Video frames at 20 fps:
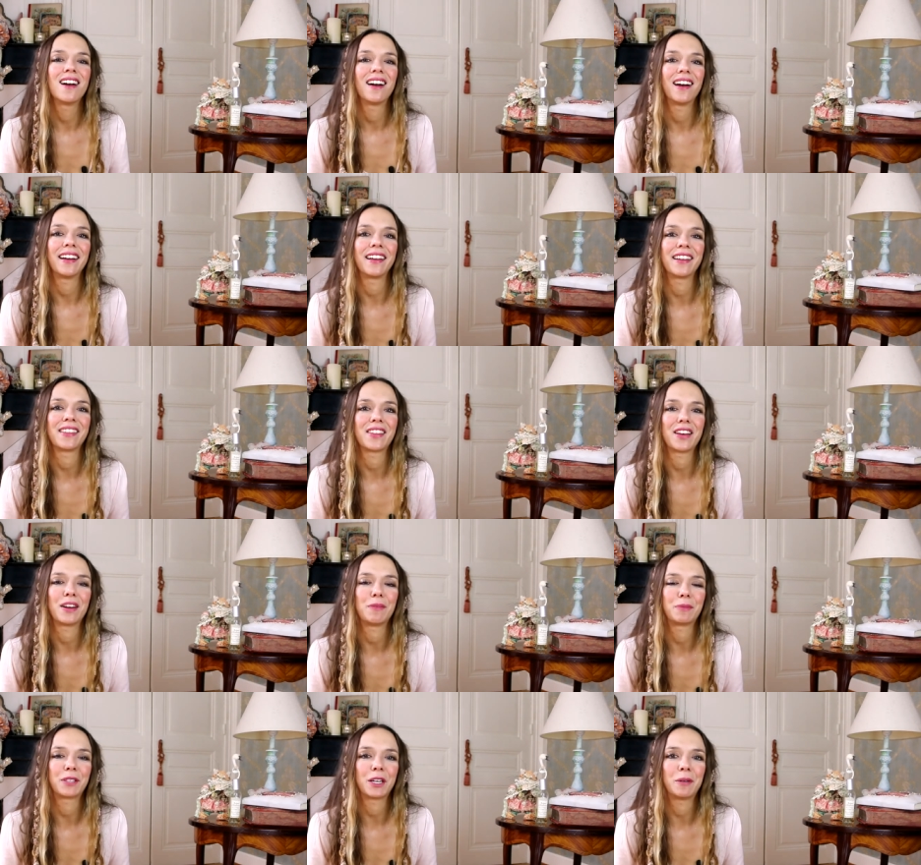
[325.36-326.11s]
in
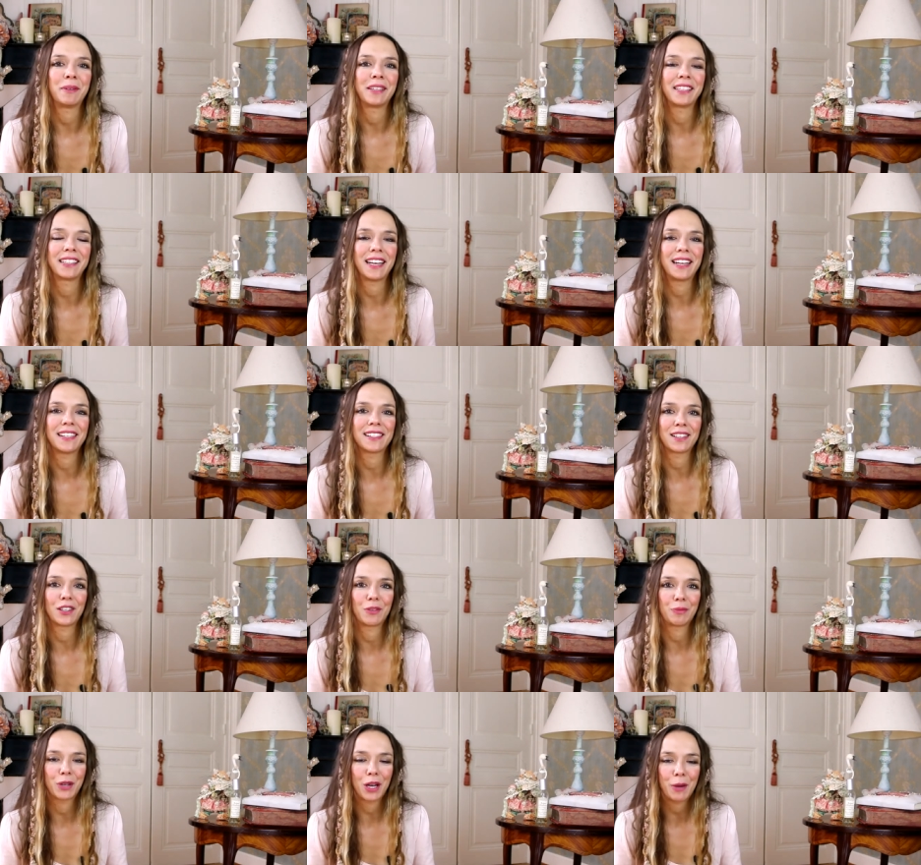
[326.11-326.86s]
the upcoming days
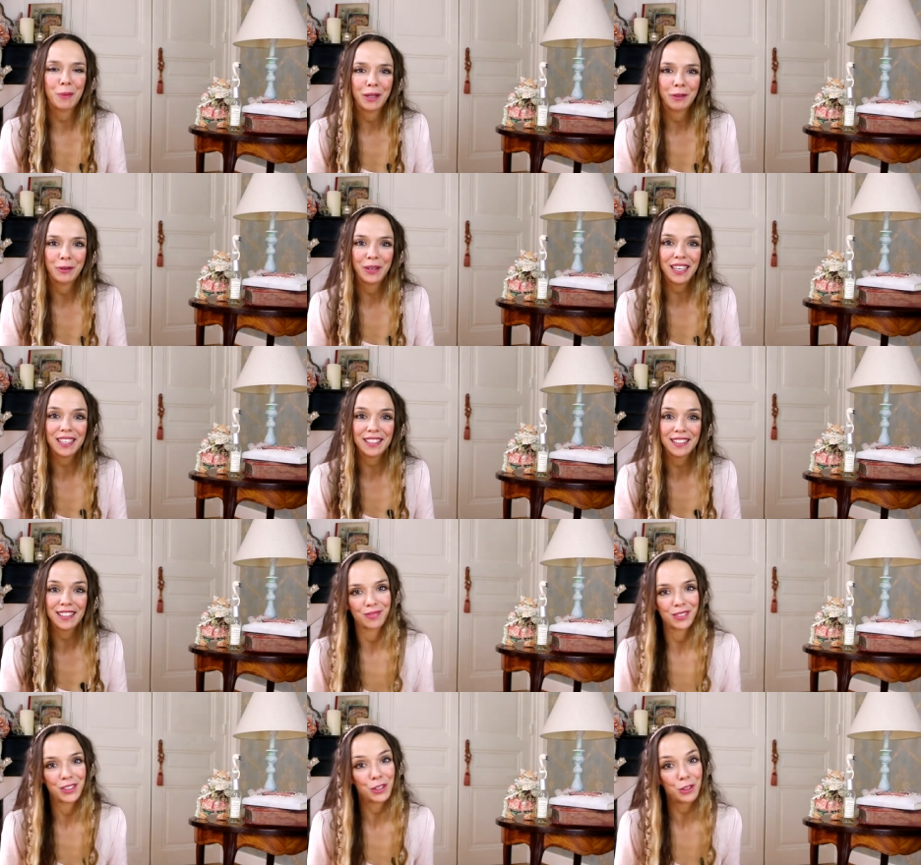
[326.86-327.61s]
and upcoming
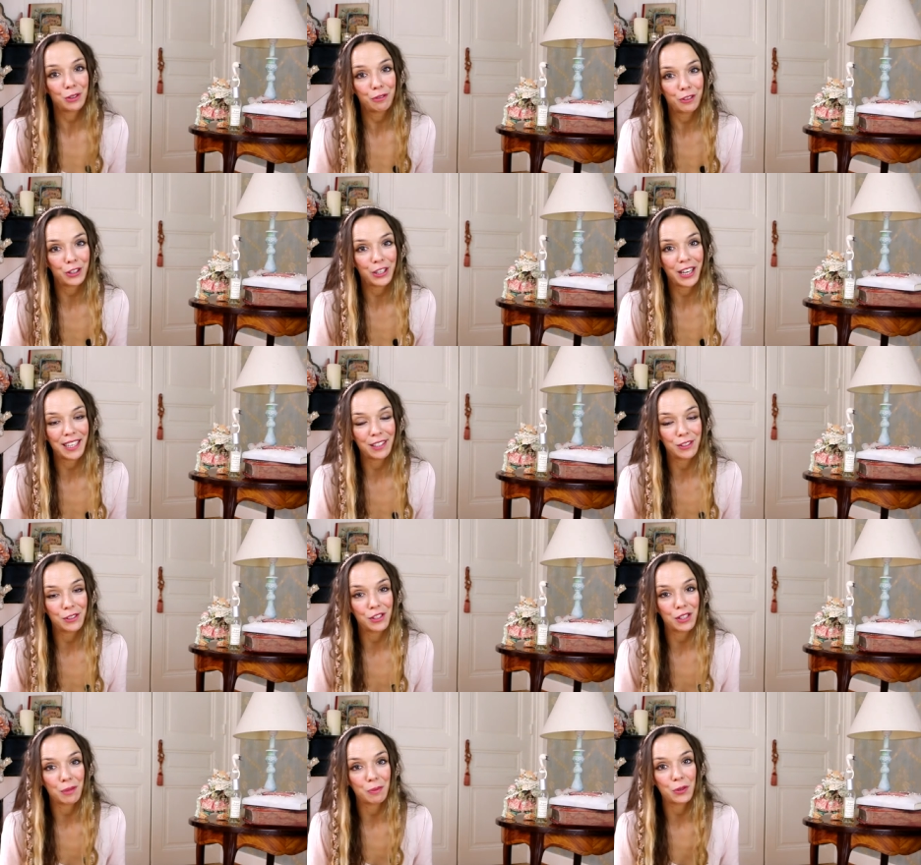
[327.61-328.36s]
weeks. Don't
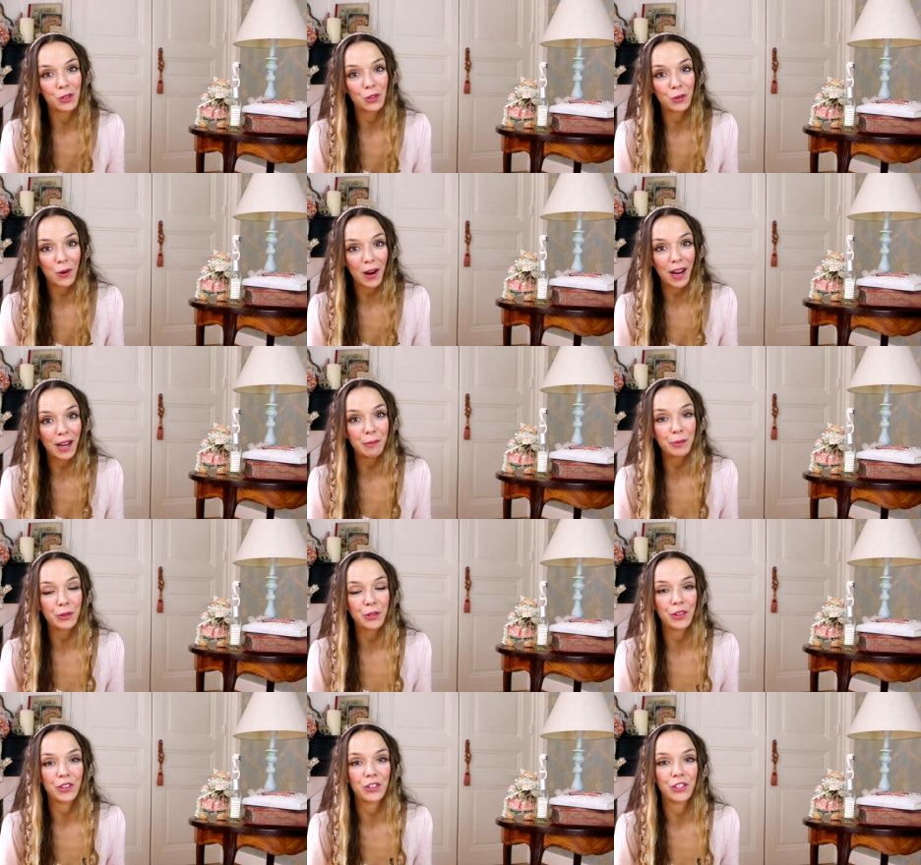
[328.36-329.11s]
forget to
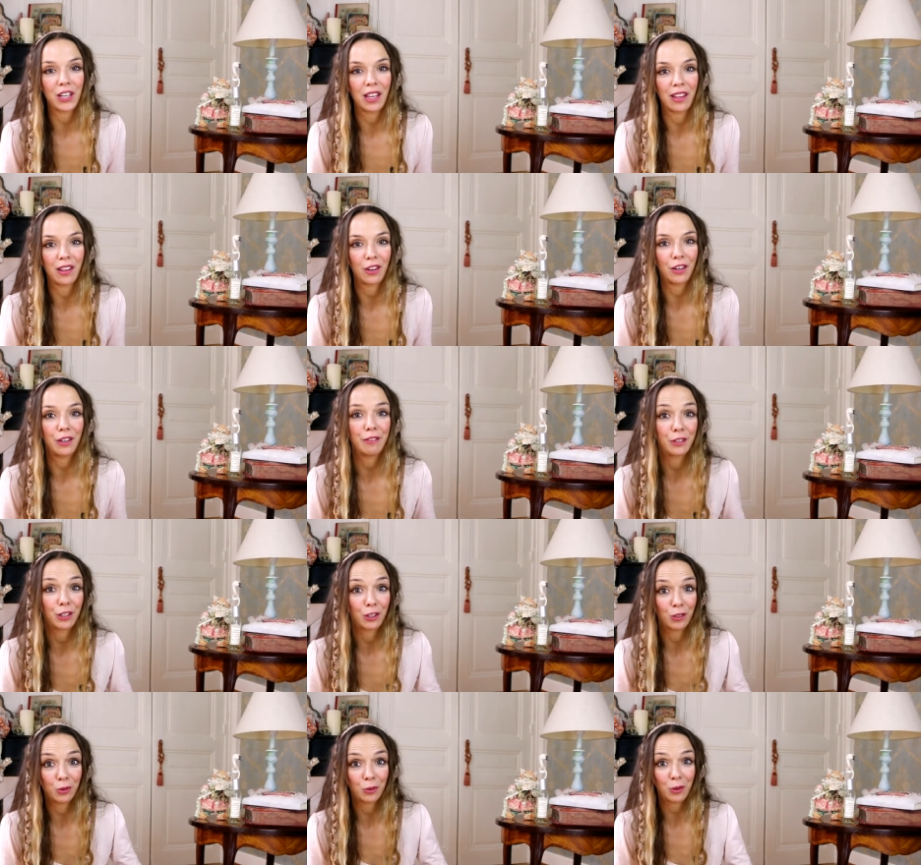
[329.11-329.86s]
subscribe to the channel
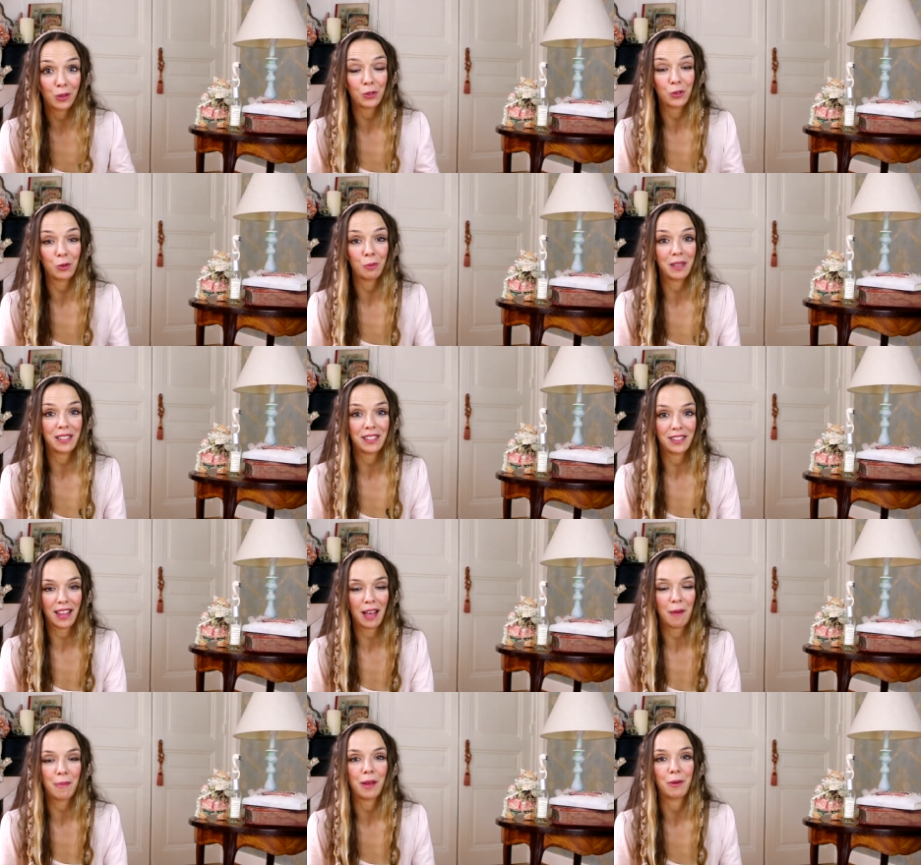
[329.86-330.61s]
if you don't want to miss them.